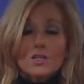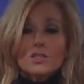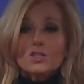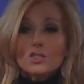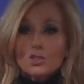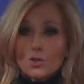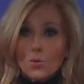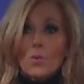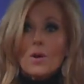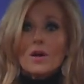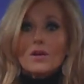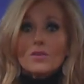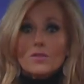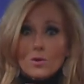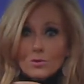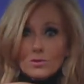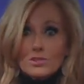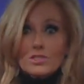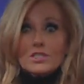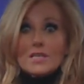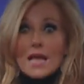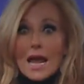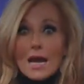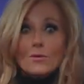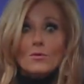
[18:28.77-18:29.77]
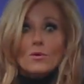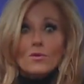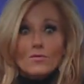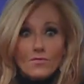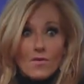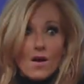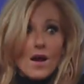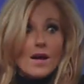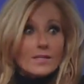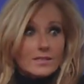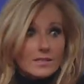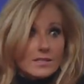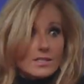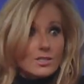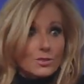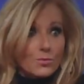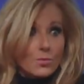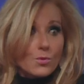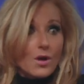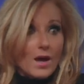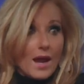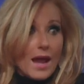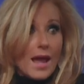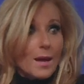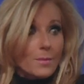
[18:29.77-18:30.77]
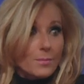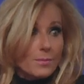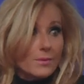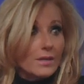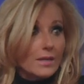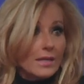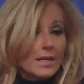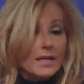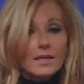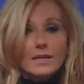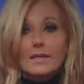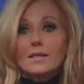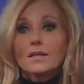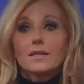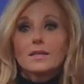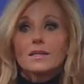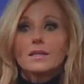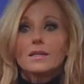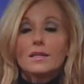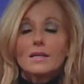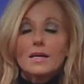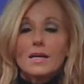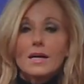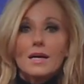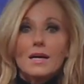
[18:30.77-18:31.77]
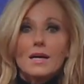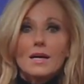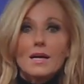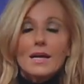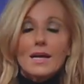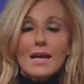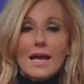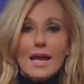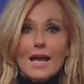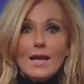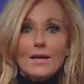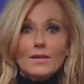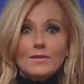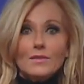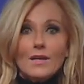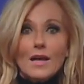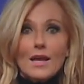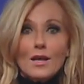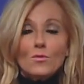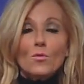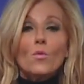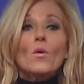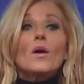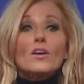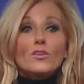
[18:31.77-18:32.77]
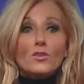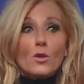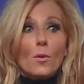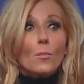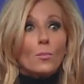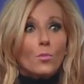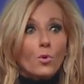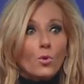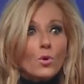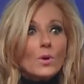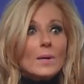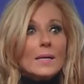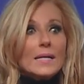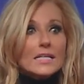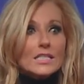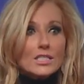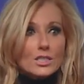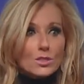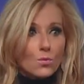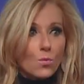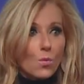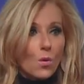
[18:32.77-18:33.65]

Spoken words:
to where those sacrifices were happening and where the priests